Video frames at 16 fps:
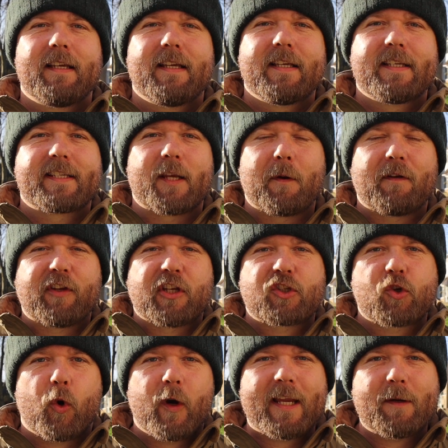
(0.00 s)
So if you're
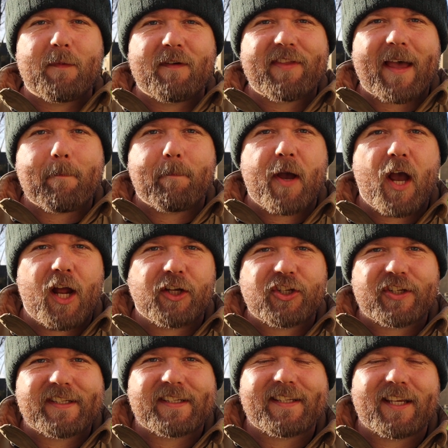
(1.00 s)
toying with that
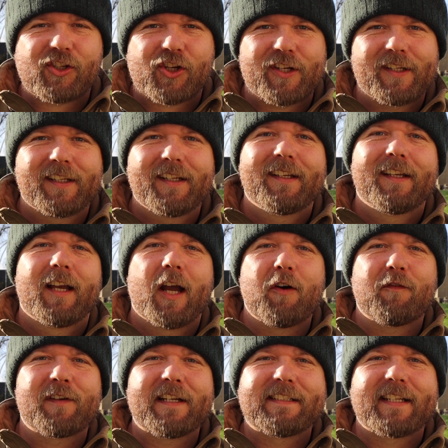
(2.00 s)
purchase decision,
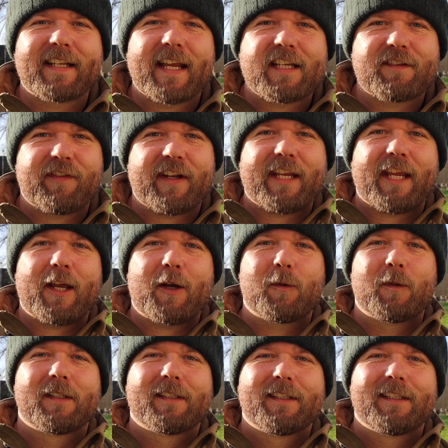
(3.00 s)
hopefully today's
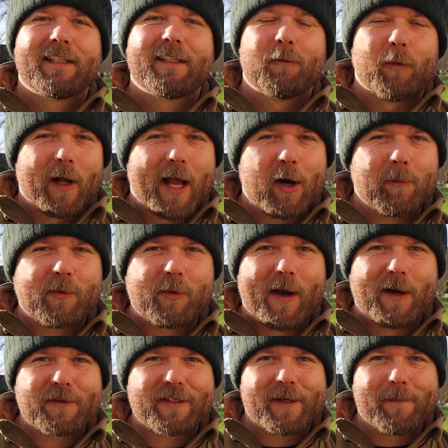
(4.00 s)
video will help you
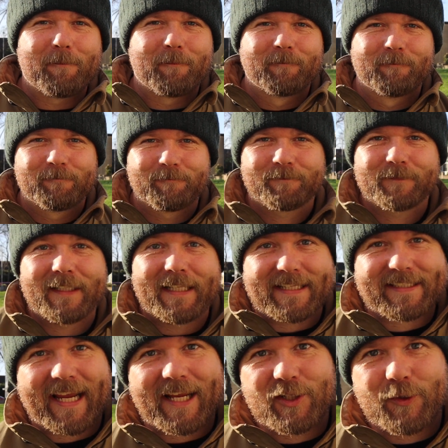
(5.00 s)
out some.
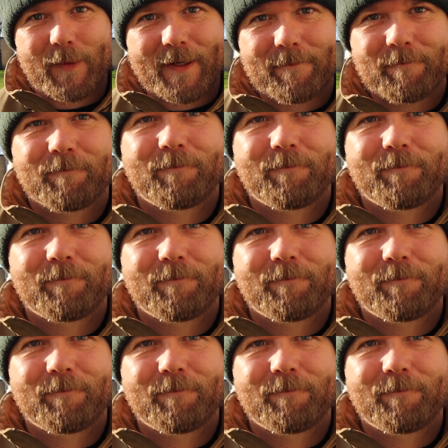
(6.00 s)
Let's get into it.